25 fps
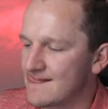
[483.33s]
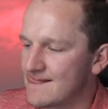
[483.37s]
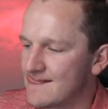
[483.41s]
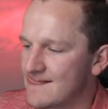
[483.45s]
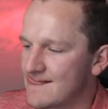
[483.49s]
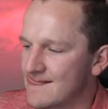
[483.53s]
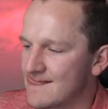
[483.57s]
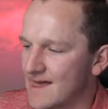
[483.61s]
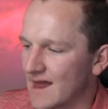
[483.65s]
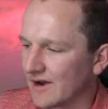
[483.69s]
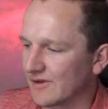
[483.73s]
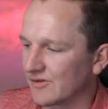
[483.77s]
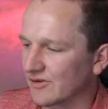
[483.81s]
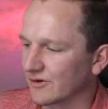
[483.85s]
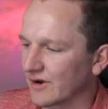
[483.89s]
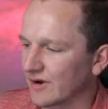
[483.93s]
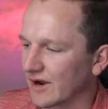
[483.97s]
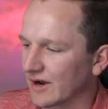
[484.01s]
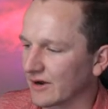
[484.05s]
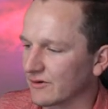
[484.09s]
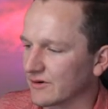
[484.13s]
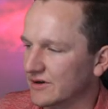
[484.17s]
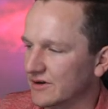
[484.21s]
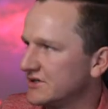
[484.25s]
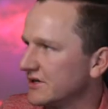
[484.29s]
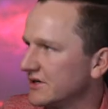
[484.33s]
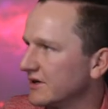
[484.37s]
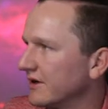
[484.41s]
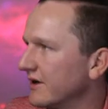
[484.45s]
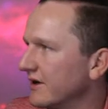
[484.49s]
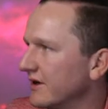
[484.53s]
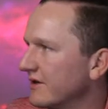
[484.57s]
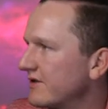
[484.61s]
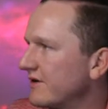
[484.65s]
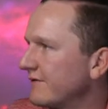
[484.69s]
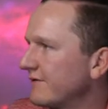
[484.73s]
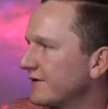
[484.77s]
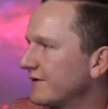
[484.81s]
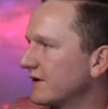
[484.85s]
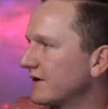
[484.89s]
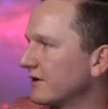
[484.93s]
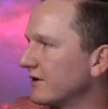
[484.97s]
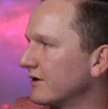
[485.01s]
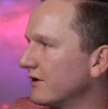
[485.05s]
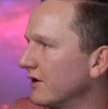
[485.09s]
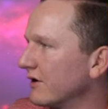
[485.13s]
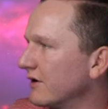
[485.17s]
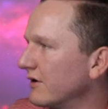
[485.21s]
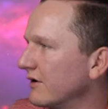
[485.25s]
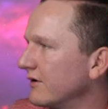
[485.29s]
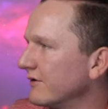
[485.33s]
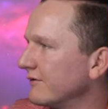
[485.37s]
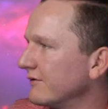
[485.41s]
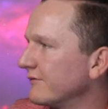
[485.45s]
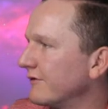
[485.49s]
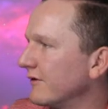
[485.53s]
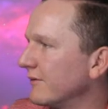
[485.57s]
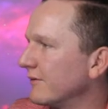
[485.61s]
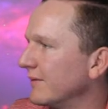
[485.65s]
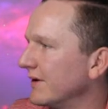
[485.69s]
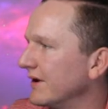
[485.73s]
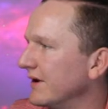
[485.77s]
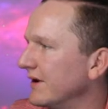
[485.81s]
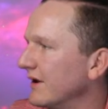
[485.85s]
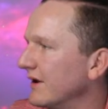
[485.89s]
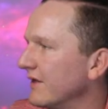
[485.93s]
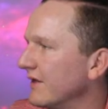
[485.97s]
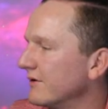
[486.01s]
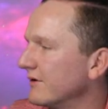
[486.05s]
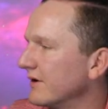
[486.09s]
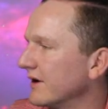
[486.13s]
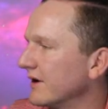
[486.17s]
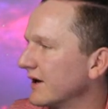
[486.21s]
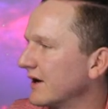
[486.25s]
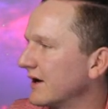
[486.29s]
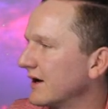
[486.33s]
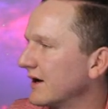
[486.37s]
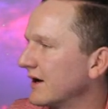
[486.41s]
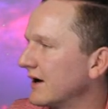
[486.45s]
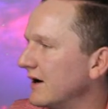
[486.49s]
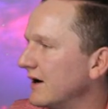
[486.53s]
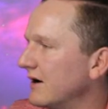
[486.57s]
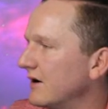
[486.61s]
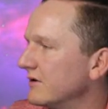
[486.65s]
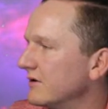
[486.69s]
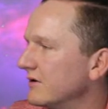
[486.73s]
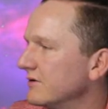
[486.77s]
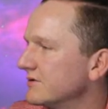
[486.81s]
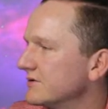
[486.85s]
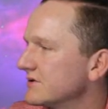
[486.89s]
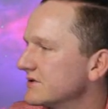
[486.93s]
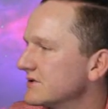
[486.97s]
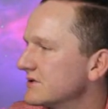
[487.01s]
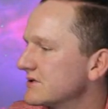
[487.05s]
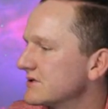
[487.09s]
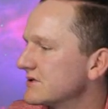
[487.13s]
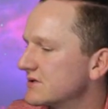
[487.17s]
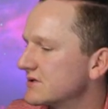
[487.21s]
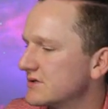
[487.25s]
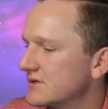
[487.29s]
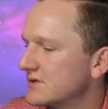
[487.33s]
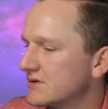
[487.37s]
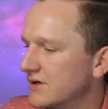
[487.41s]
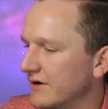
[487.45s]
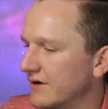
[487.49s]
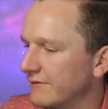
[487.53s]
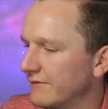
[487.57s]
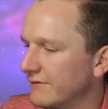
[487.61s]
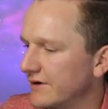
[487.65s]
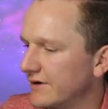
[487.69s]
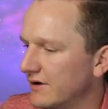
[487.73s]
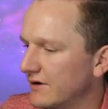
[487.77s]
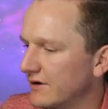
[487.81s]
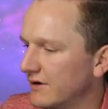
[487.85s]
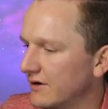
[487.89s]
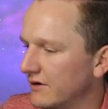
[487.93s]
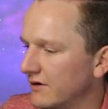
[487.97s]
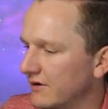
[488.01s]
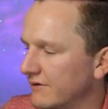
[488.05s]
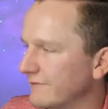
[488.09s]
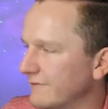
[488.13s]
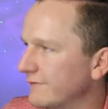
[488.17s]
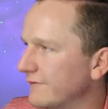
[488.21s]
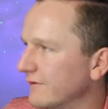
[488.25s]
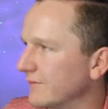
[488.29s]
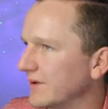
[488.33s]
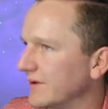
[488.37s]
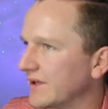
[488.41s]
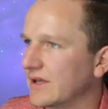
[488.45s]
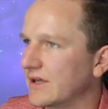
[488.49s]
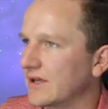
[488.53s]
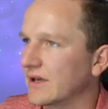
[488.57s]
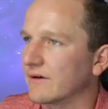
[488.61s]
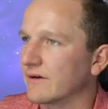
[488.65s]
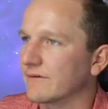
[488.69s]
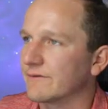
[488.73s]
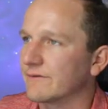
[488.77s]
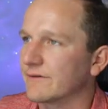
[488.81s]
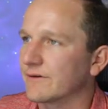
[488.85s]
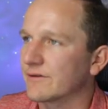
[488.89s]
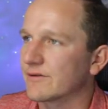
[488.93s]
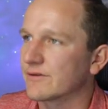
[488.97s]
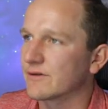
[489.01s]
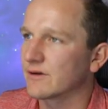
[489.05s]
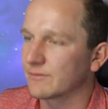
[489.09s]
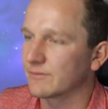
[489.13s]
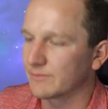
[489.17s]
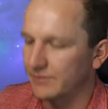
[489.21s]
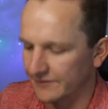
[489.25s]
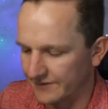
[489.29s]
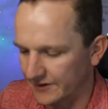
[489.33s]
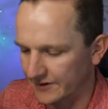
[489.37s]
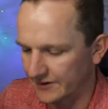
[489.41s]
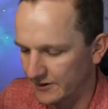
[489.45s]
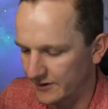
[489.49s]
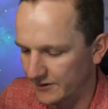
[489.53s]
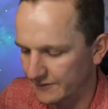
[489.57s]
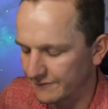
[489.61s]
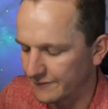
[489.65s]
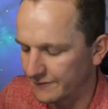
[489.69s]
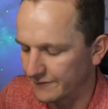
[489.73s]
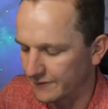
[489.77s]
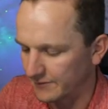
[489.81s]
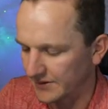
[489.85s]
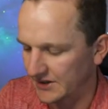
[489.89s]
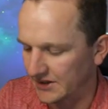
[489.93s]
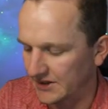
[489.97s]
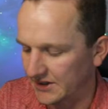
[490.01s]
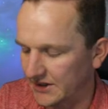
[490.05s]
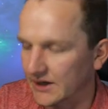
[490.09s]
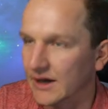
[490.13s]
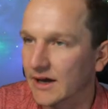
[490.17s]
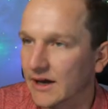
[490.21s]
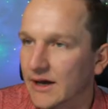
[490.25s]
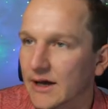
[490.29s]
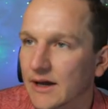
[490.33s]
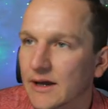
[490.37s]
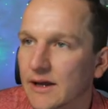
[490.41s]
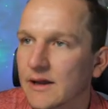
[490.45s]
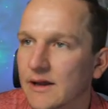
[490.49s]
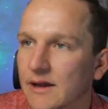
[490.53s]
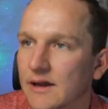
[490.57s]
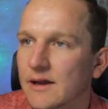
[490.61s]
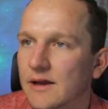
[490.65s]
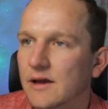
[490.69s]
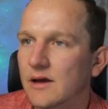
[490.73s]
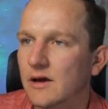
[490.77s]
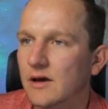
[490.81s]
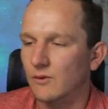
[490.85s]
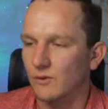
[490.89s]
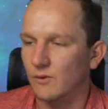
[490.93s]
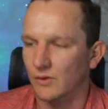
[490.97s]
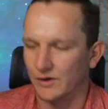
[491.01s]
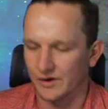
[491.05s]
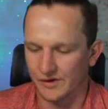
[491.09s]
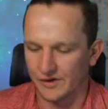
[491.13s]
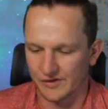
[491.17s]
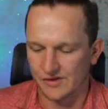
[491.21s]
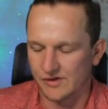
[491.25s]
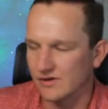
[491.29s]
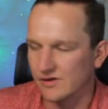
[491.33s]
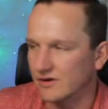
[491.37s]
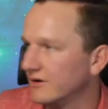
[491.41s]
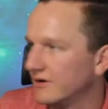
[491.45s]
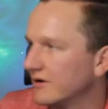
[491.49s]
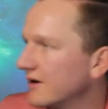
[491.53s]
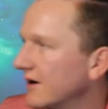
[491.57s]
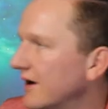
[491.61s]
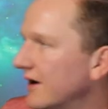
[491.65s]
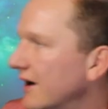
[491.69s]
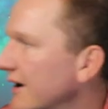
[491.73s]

that is a great question. Let's see if we can log on from another account we log on from here, for example, log on from here, what does this look like?